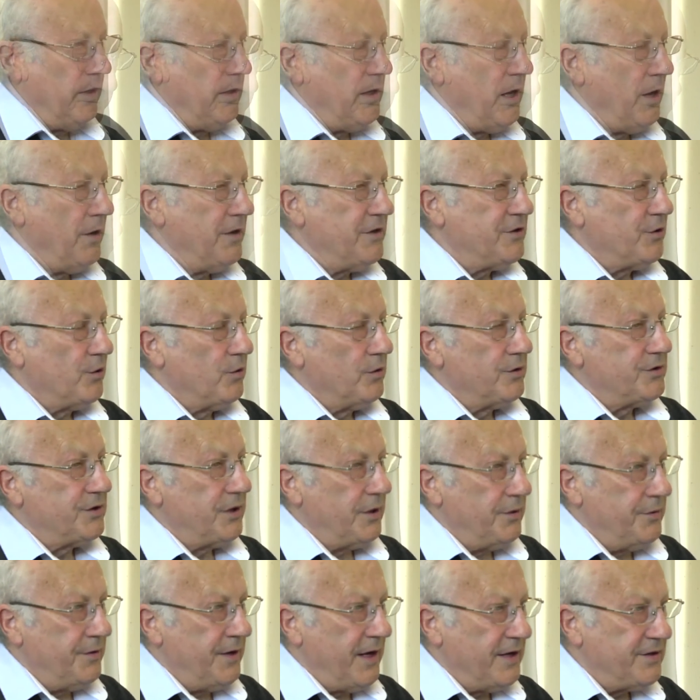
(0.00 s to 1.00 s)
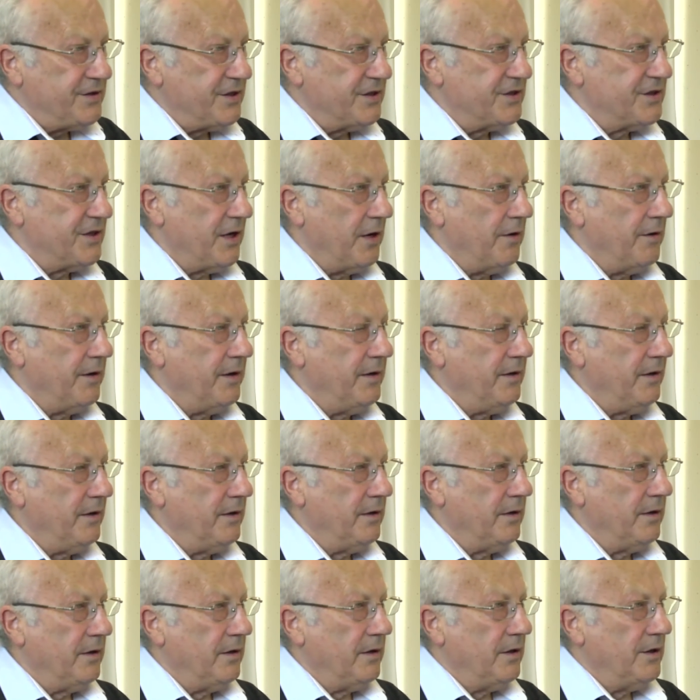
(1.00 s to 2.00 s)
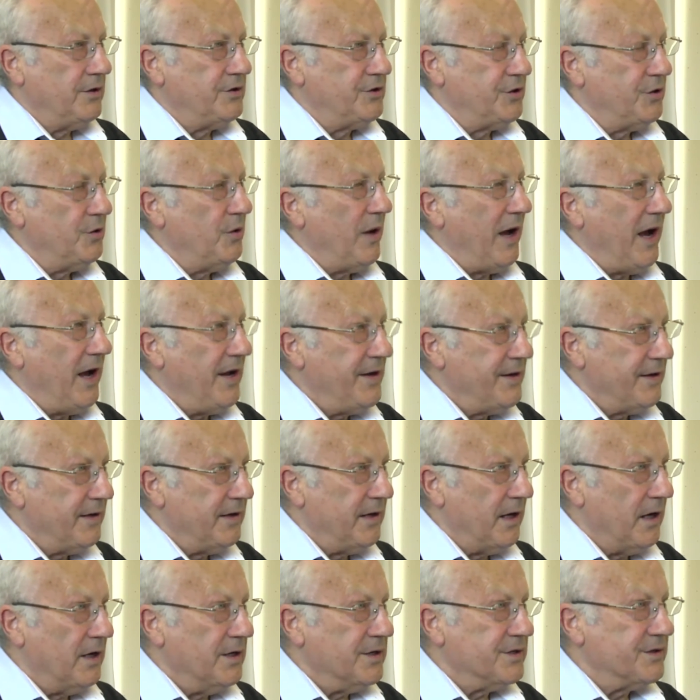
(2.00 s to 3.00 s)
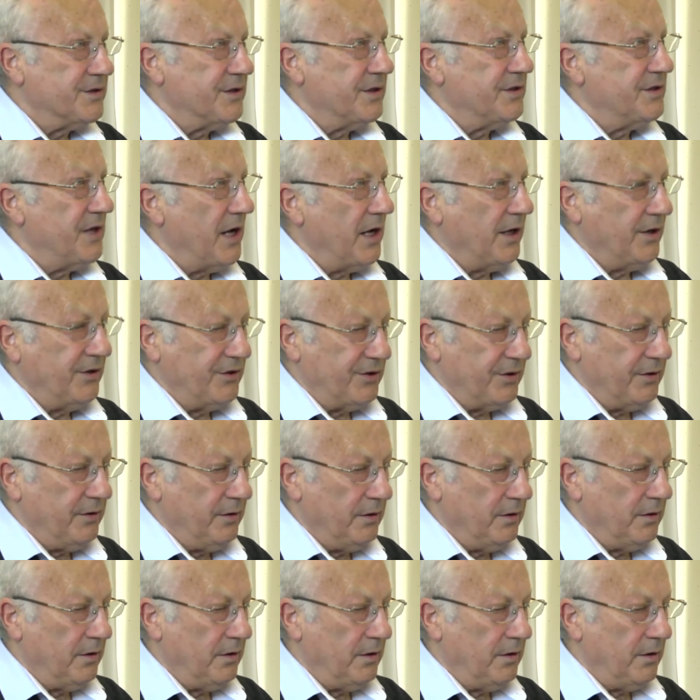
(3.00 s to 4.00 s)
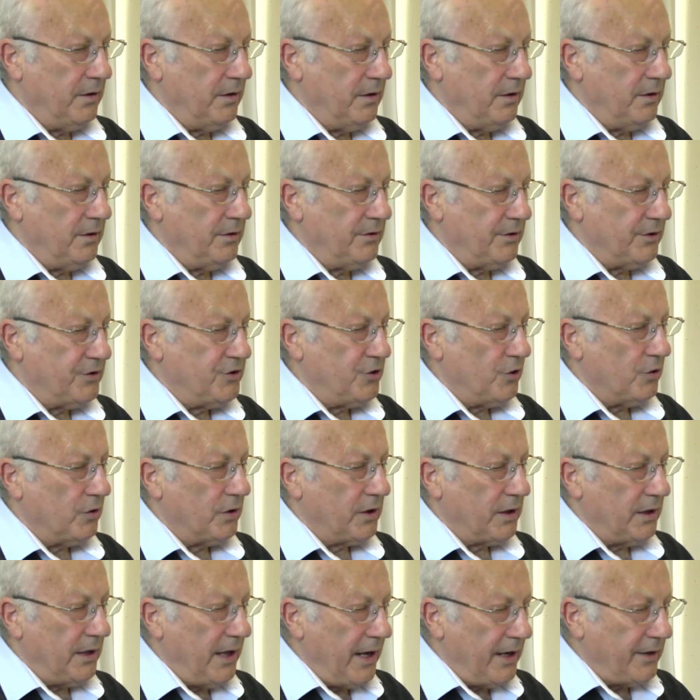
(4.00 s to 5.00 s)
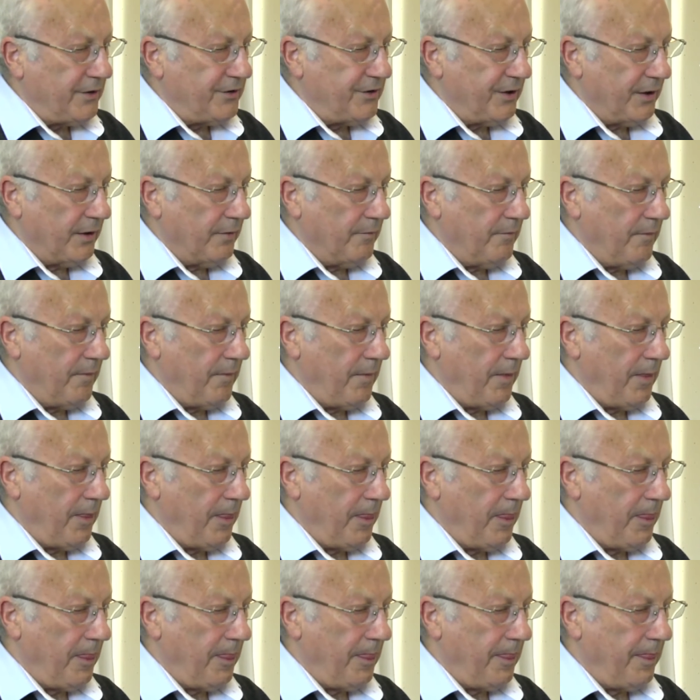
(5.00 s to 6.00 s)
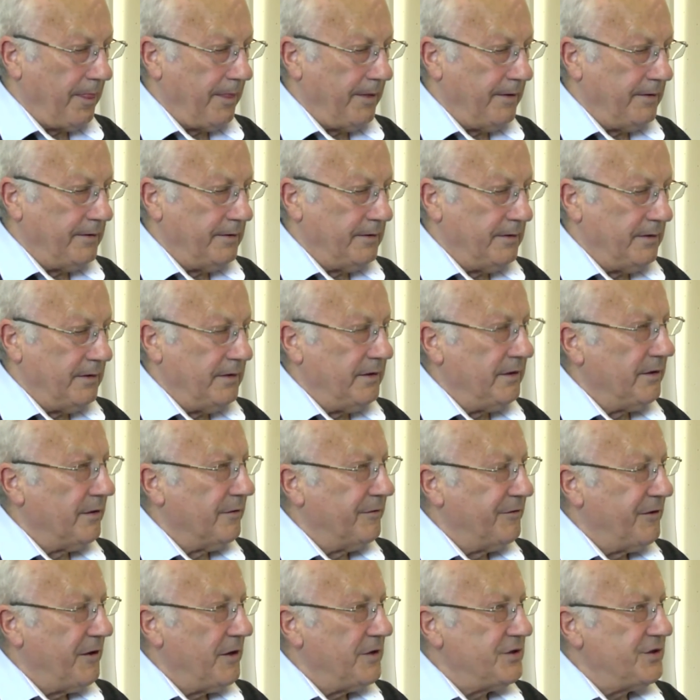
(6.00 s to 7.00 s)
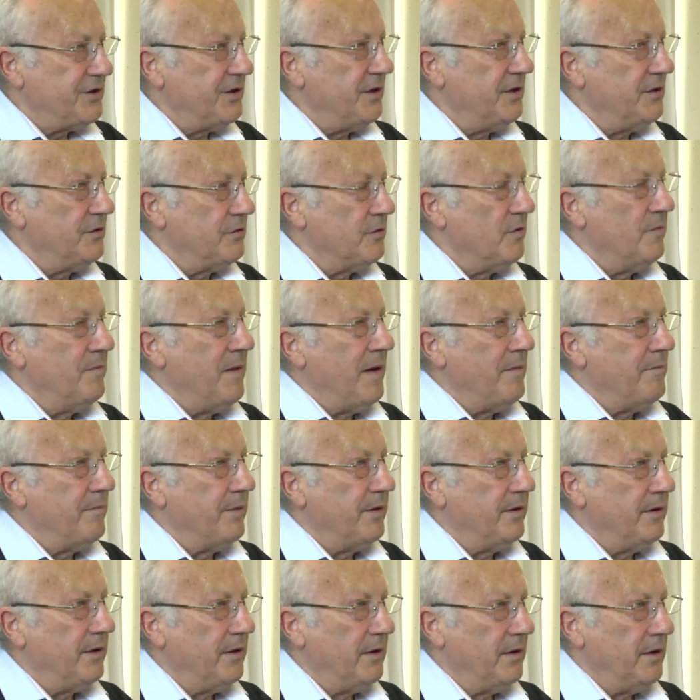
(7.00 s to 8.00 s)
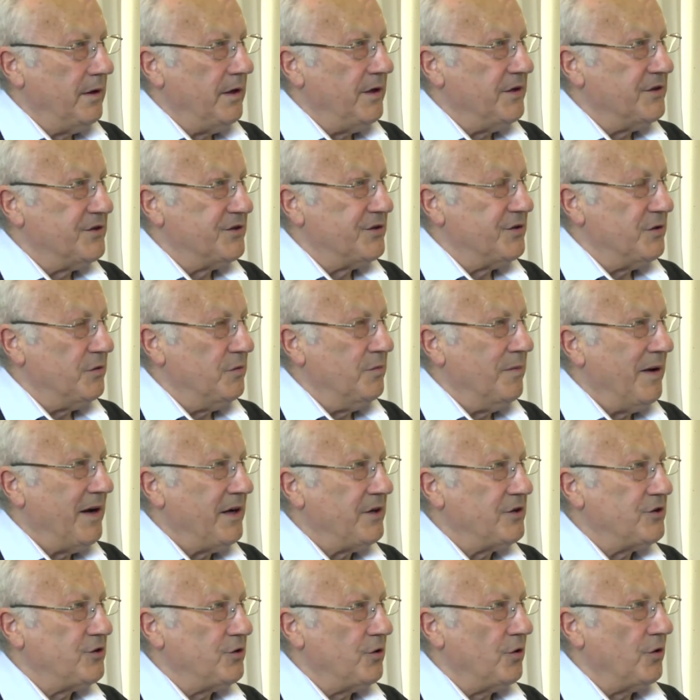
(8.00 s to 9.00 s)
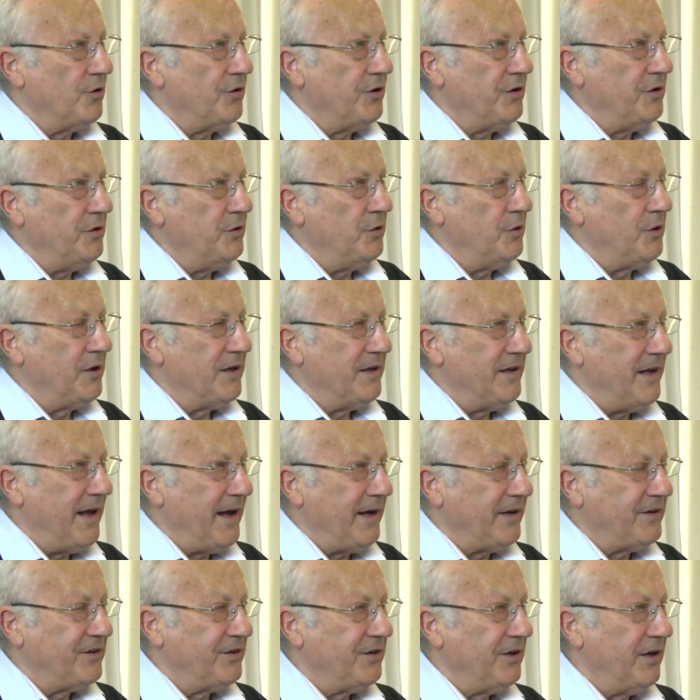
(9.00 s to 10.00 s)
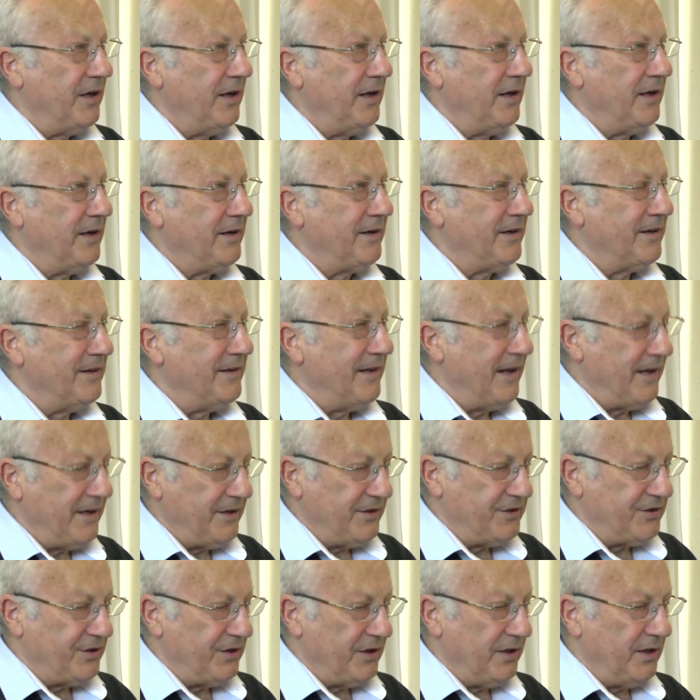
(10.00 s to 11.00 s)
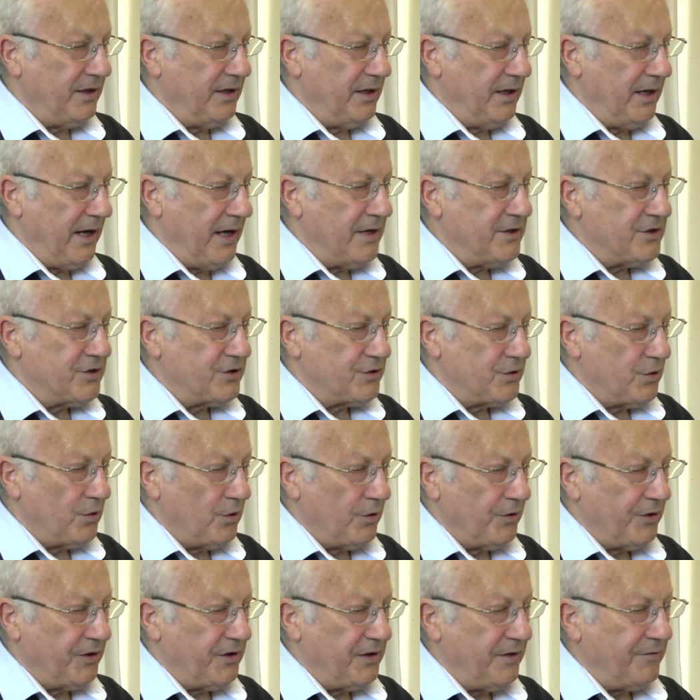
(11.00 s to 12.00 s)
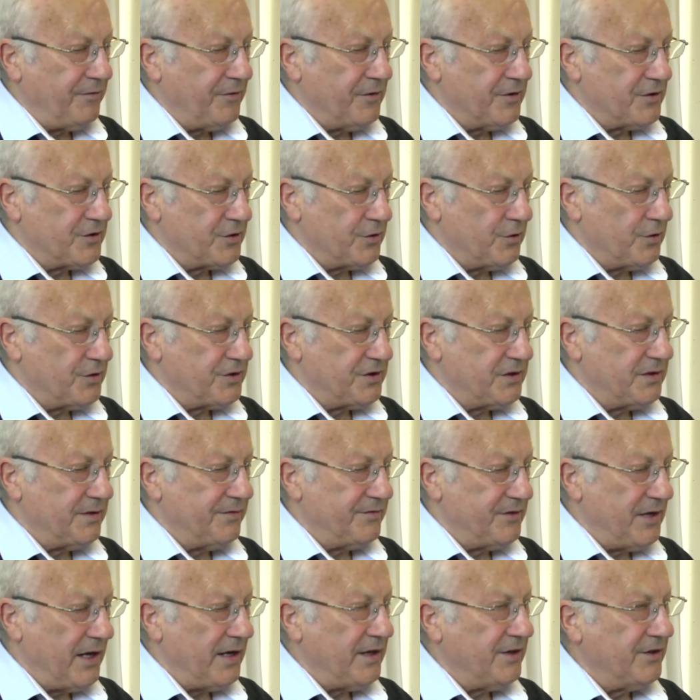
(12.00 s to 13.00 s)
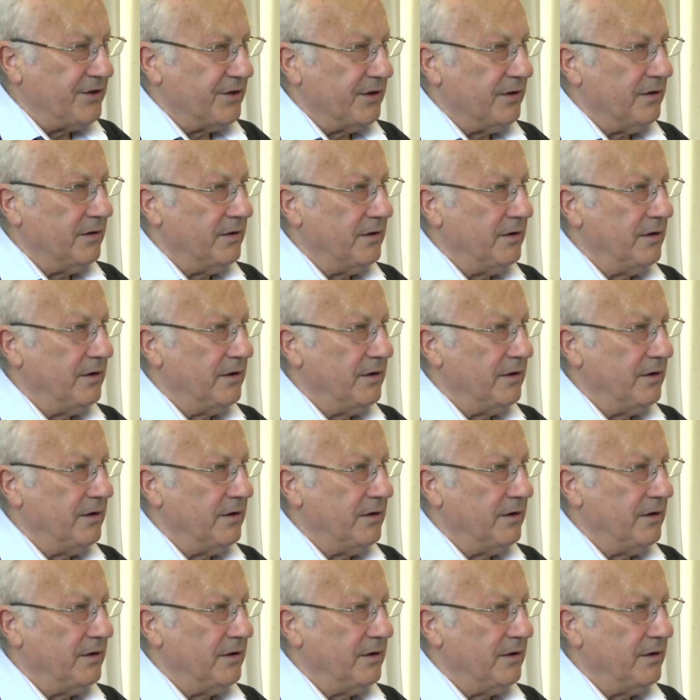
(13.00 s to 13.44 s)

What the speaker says: Now, it's also necessary to analyse the data that you're collecting. The first thing to remember is to make sure that you collect, collate, and store the different sources of data.